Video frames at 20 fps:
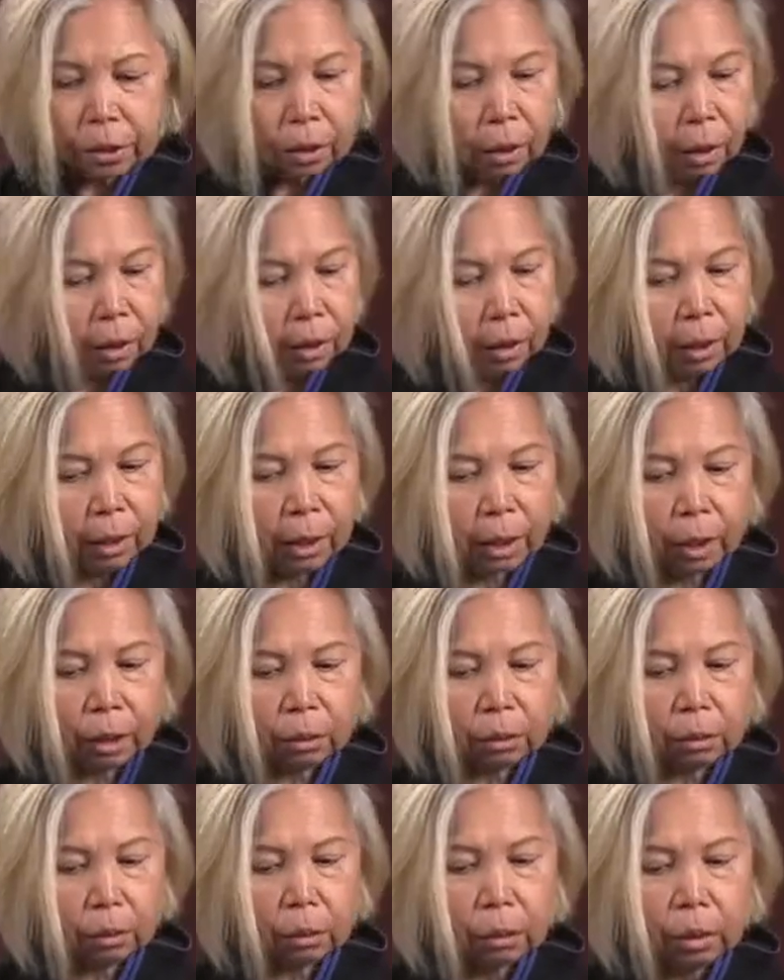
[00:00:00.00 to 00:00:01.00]
started
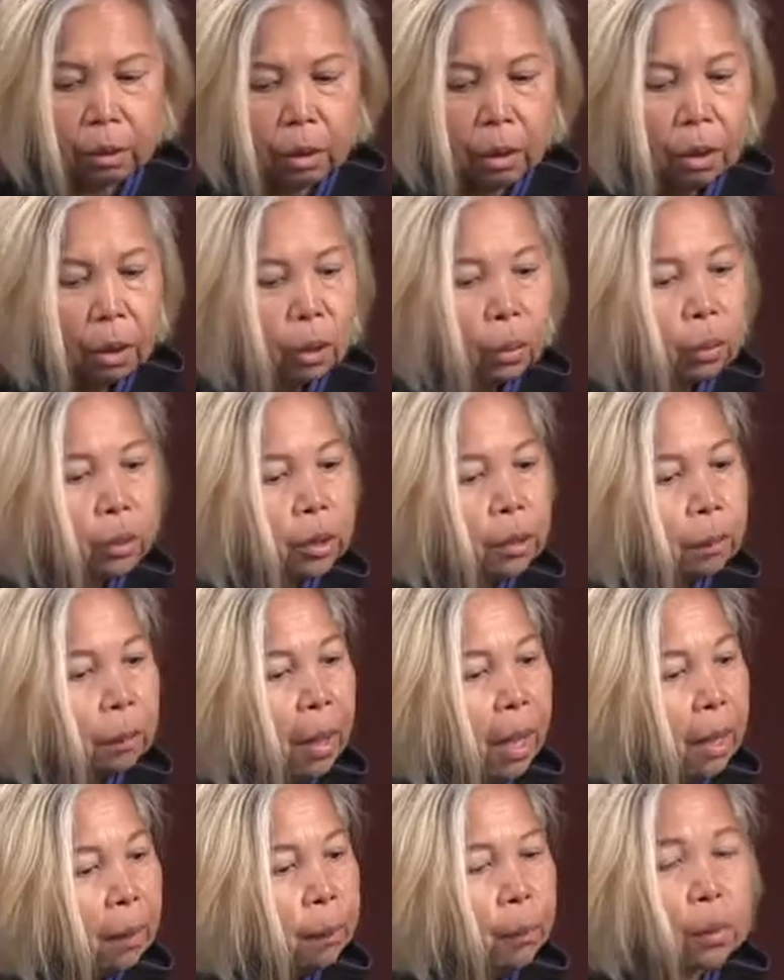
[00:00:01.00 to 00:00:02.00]
out with
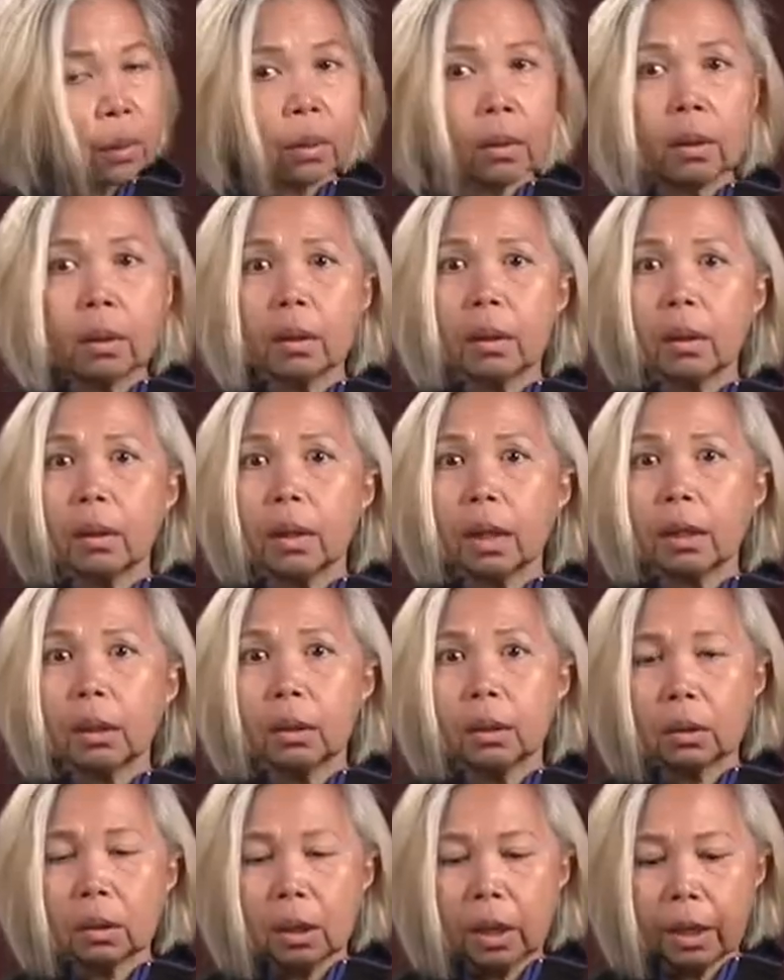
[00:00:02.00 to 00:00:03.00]
paper that
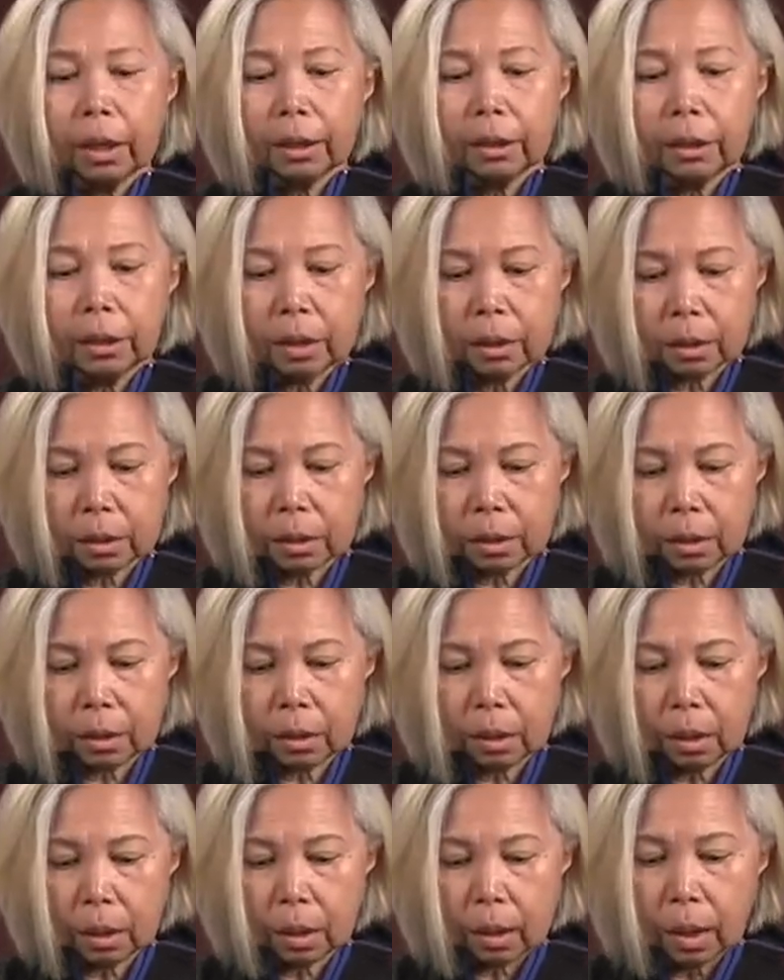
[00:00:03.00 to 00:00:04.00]
looked like
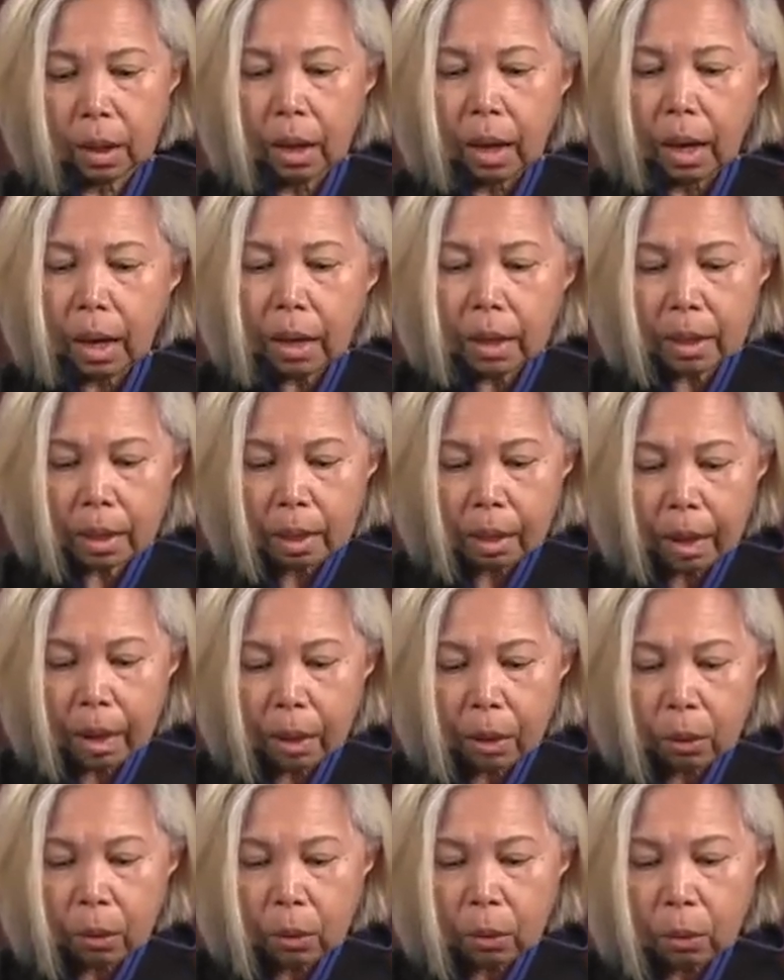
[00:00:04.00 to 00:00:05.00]
this, and
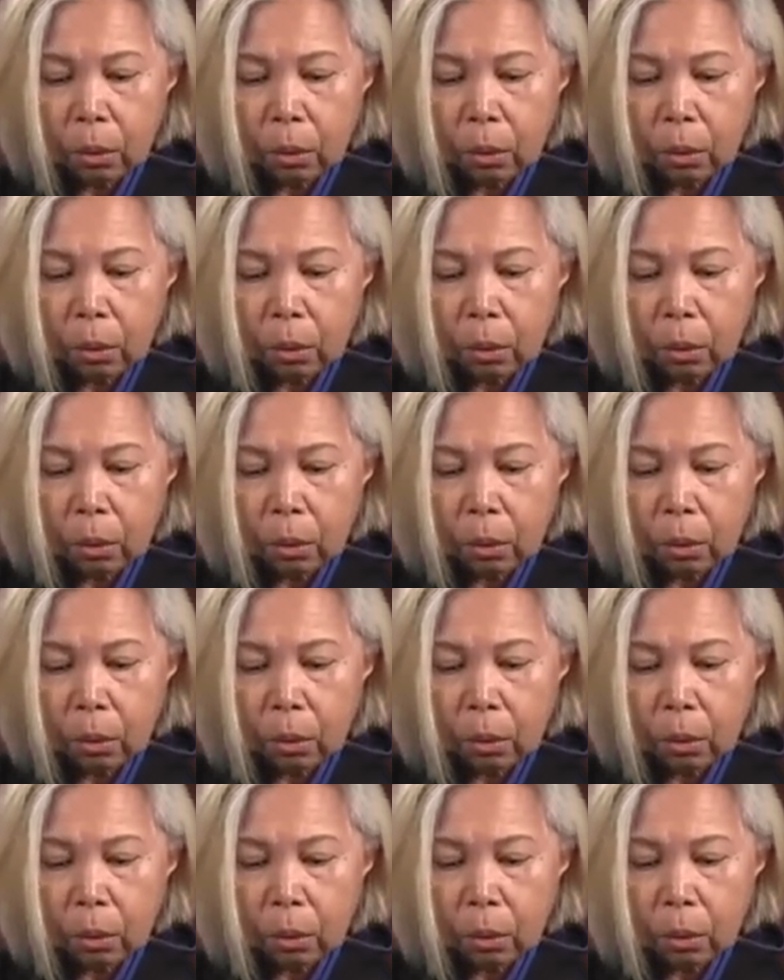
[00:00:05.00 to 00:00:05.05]
now